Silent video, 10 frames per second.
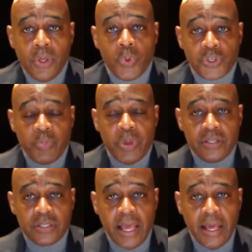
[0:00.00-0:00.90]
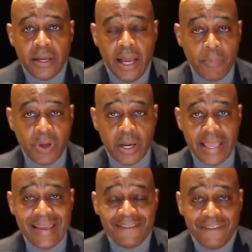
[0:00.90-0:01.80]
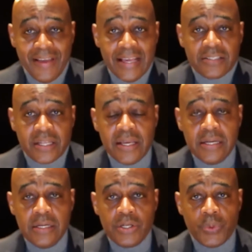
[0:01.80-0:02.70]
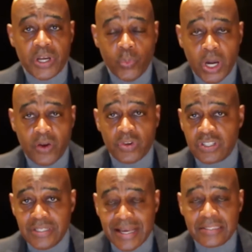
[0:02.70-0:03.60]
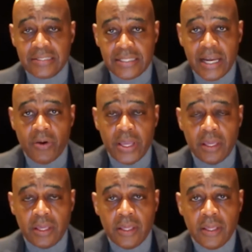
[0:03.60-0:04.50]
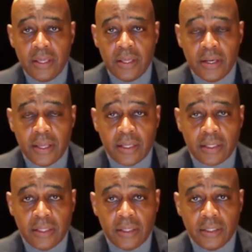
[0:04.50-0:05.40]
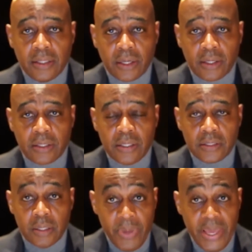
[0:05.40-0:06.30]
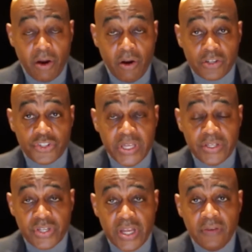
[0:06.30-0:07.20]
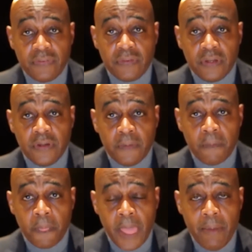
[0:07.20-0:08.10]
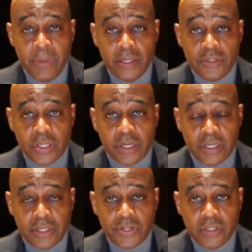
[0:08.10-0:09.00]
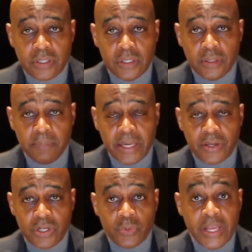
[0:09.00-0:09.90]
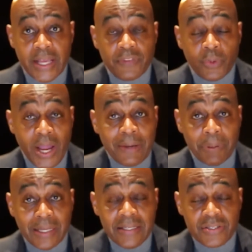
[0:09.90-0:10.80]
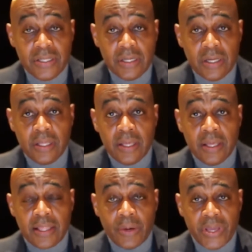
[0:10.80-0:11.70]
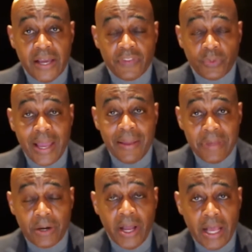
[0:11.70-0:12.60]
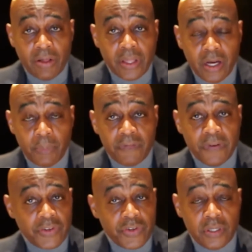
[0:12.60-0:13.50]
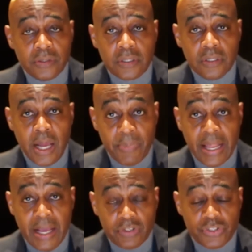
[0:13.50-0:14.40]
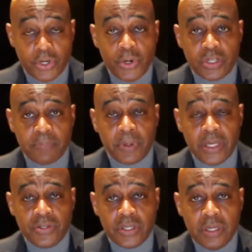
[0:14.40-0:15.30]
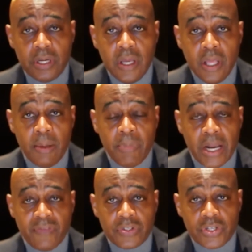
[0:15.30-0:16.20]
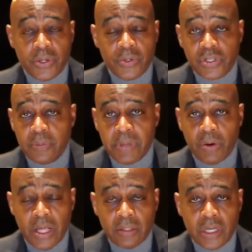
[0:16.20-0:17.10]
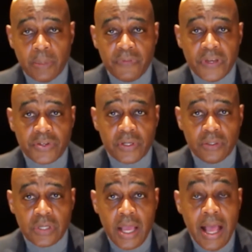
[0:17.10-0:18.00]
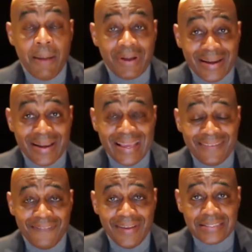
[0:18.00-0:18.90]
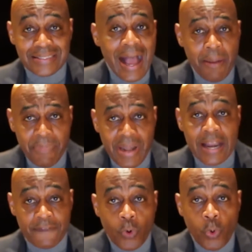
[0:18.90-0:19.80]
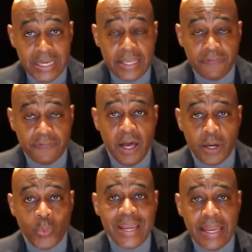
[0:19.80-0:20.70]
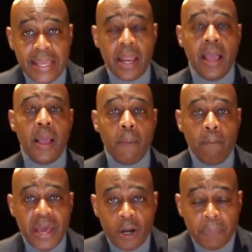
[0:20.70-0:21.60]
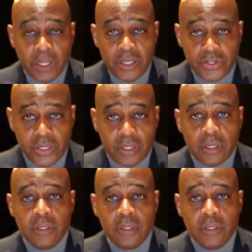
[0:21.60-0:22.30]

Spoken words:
which means that I'm going to invest in doing whatever is necessary to give the to make our streets safe. That means, in addition to making sure we have the right policing, that we have the right mental health care professionals, I'm going to have a surge in policing. I'm going to have a surge in mental health care professionals. I'm going to invest. I'm not for defund. We need better policing.